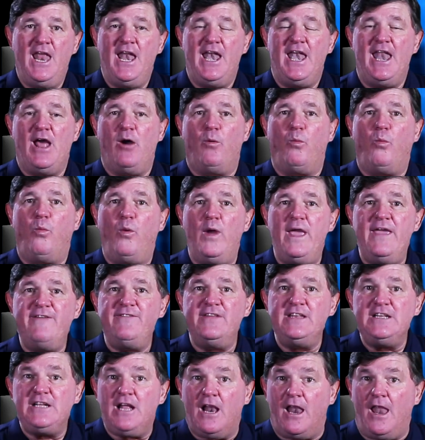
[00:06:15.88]
Now, we've
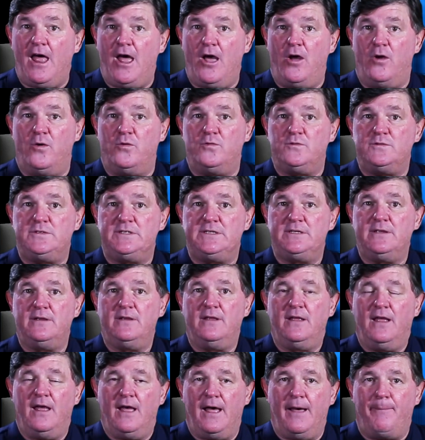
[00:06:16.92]
enclosed
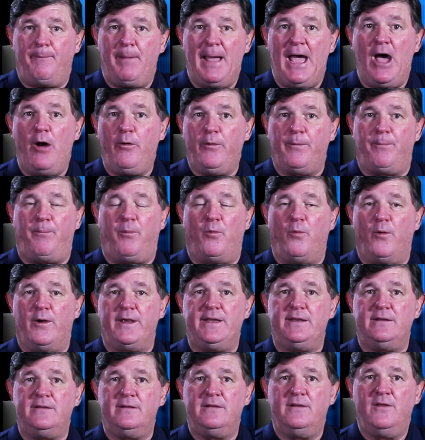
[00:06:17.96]
a
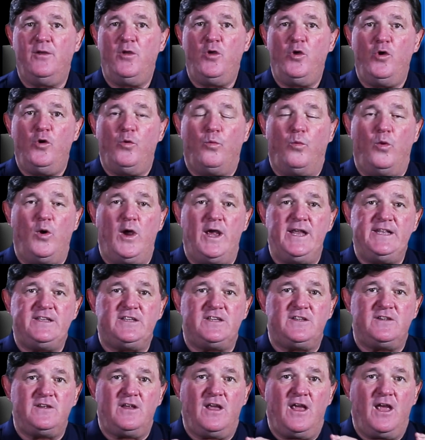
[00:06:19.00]
PowerPoint
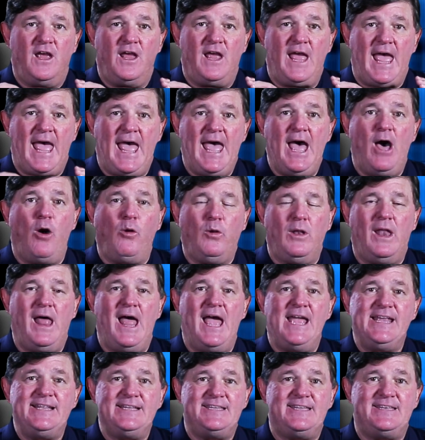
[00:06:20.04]
which
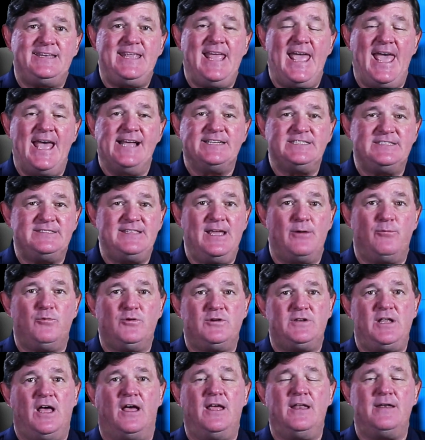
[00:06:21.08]
outlines tests that were
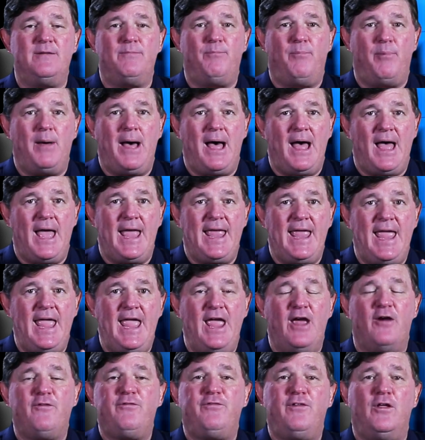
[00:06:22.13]
done by
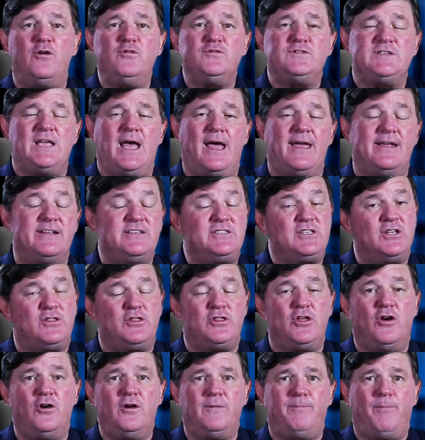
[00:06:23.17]
Airflow Science, a
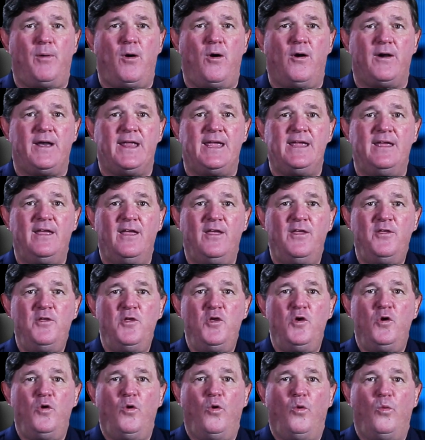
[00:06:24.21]
third party,
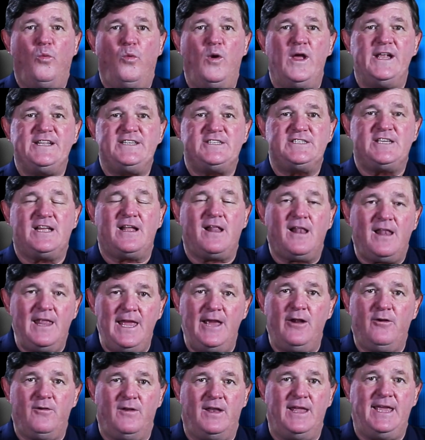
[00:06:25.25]
which
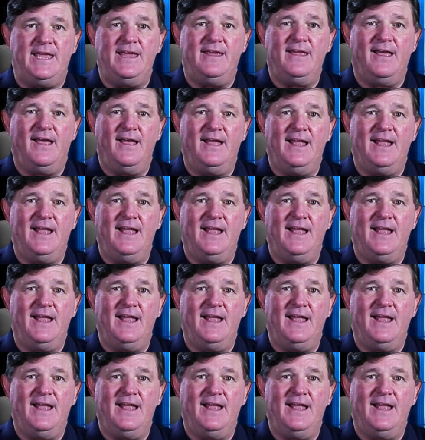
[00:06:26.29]
clearly